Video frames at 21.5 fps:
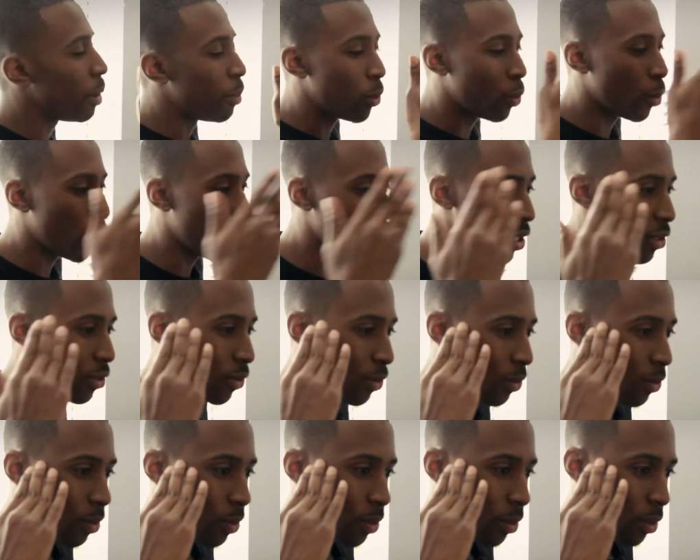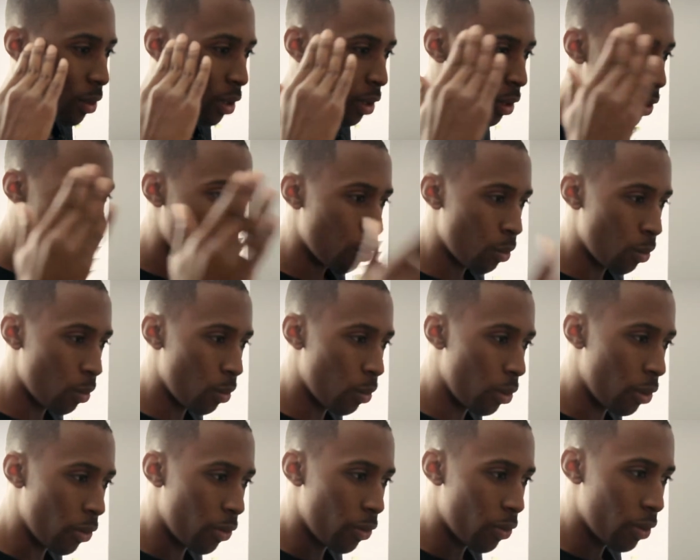People always,
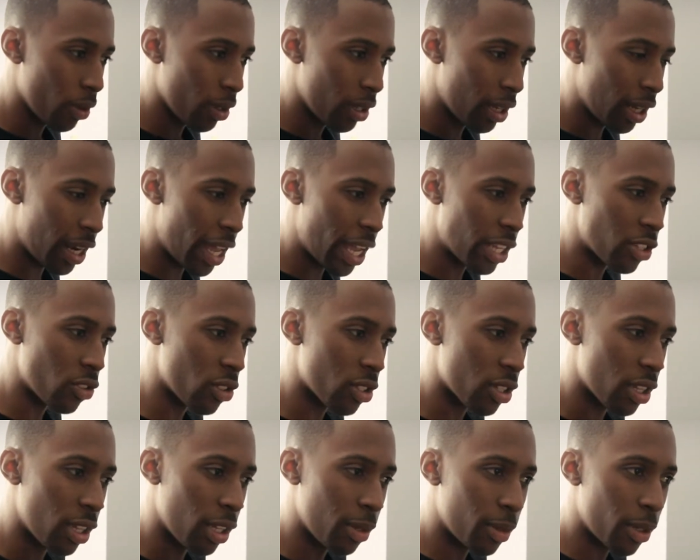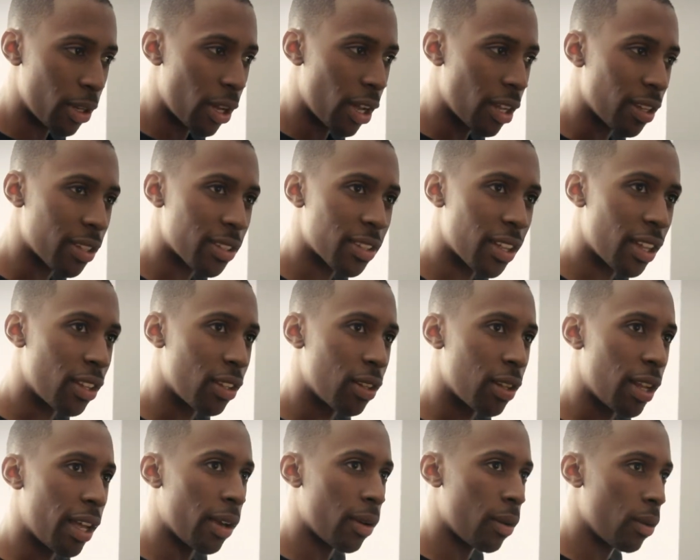with Elijah and Skilliam, don't
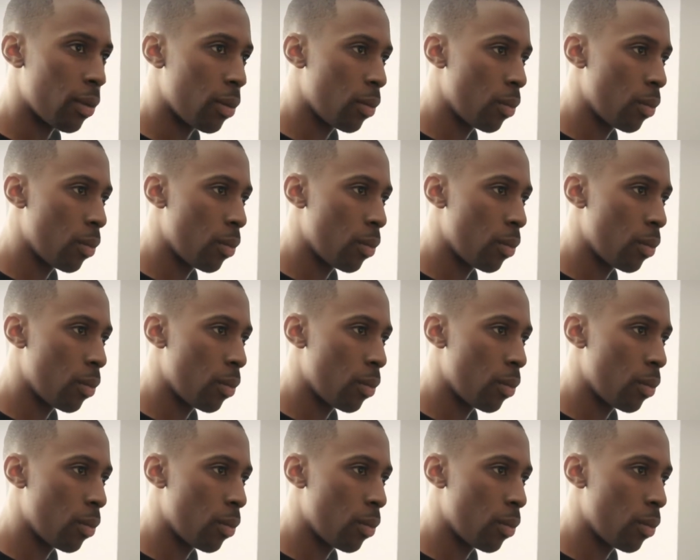understand like